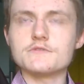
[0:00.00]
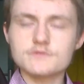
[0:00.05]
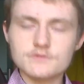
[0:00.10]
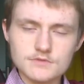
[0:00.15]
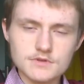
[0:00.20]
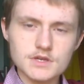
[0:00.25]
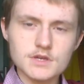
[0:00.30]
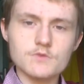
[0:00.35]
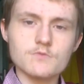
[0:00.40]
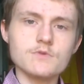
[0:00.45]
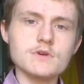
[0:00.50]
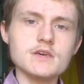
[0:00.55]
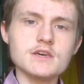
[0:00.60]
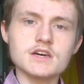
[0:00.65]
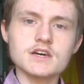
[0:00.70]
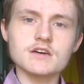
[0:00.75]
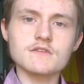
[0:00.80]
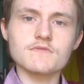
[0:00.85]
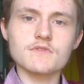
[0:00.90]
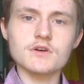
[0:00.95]
And today we
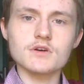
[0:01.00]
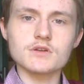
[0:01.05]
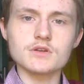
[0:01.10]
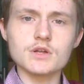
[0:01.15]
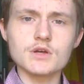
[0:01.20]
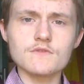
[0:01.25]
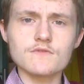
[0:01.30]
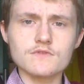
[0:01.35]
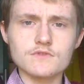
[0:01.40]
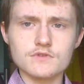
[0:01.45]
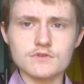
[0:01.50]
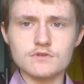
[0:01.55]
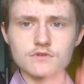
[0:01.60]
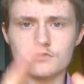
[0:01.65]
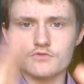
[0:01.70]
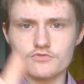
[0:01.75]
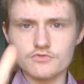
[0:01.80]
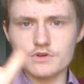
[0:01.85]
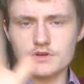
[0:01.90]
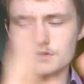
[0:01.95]
have another
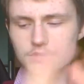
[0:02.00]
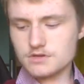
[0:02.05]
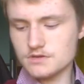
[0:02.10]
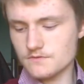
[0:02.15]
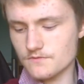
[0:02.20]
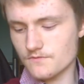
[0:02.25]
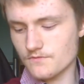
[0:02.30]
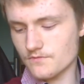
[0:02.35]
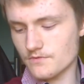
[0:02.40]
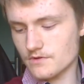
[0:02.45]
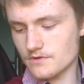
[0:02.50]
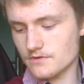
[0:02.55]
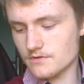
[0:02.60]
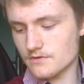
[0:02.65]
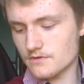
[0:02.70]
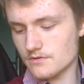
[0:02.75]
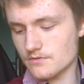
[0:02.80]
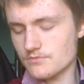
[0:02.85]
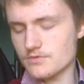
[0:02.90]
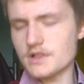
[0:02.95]
creative,
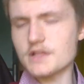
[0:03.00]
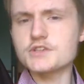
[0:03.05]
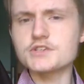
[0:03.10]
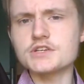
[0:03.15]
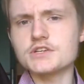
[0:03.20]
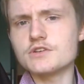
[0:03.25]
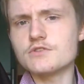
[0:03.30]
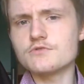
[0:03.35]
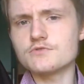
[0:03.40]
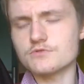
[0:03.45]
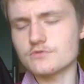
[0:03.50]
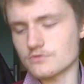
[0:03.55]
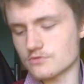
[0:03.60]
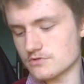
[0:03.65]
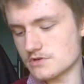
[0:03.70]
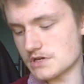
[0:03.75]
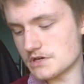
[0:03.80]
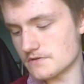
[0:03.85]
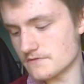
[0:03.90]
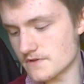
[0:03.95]
well actually no, it's not
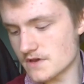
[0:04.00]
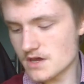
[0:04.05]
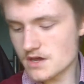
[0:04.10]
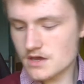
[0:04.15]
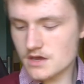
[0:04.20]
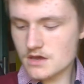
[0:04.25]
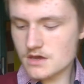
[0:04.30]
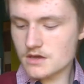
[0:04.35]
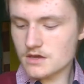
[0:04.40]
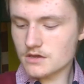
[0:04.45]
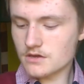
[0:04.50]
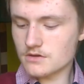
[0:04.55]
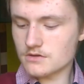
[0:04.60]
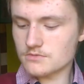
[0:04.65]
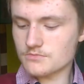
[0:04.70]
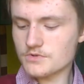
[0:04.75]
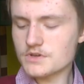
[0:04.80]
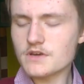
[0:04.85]
creative.